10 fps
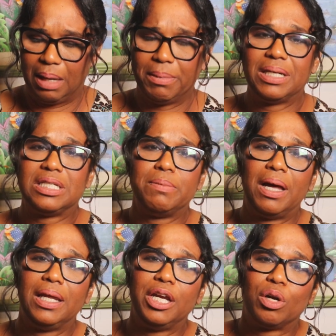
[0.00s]
I'm going to
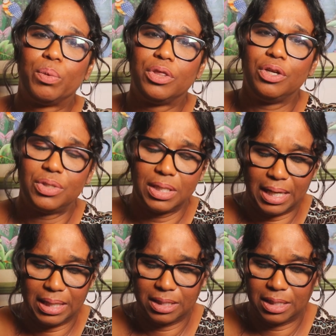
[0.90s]
smell it here with you
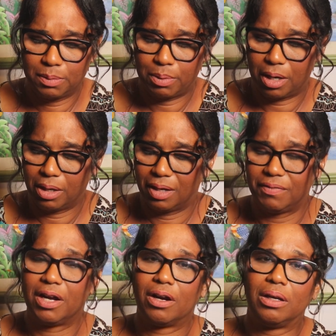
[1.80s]
today. This is part
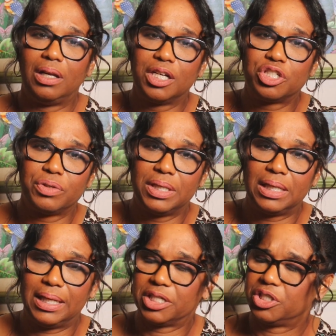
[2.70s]
of their luxury
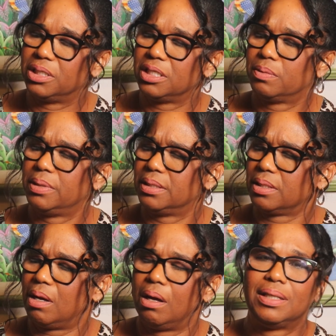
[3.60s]
collection. This one
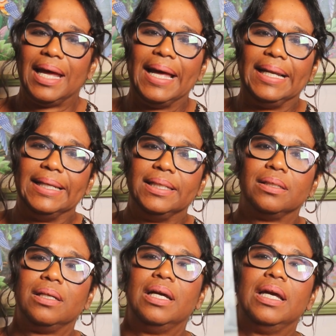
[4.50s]
is called Helen.